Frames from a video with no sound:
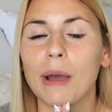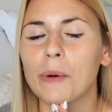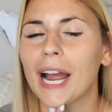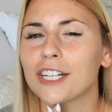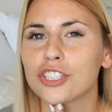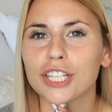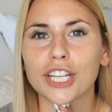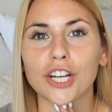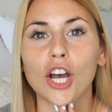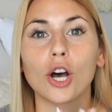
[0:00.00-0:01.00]
and we're actually
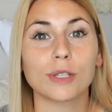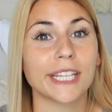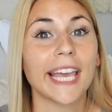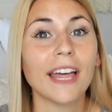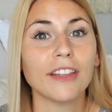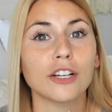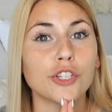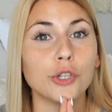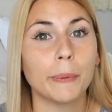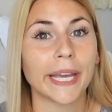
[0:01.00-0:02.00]
gonna go together
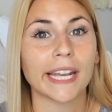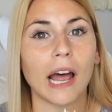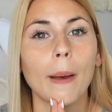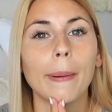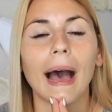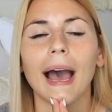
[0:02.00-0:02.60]
to pick it up.